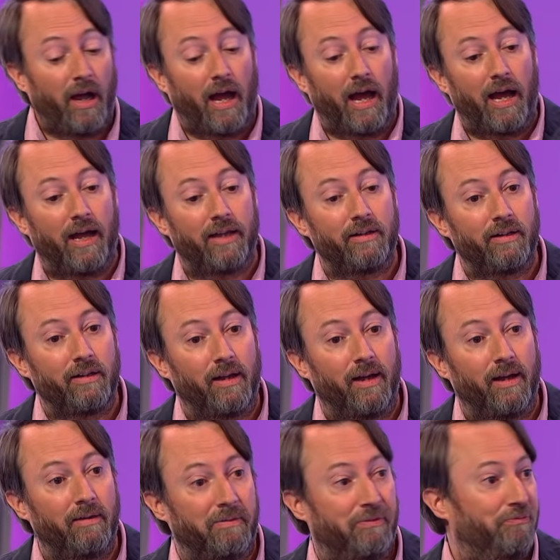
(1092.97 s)
And
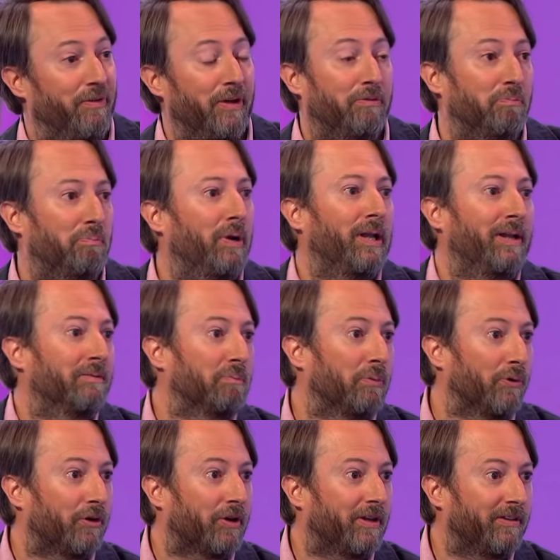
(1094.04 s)
it's a brilliant
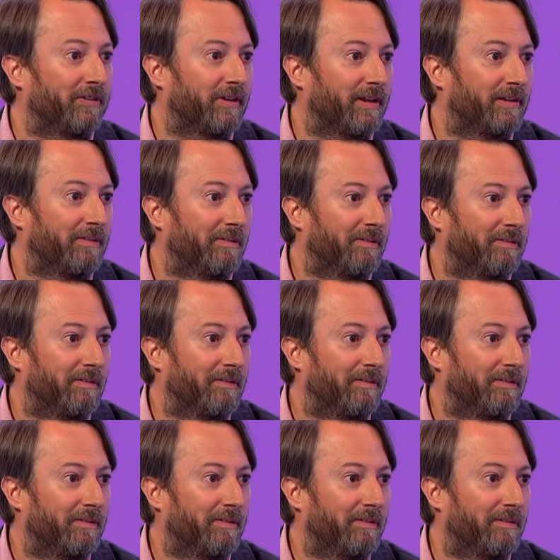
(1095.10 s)
book, he said.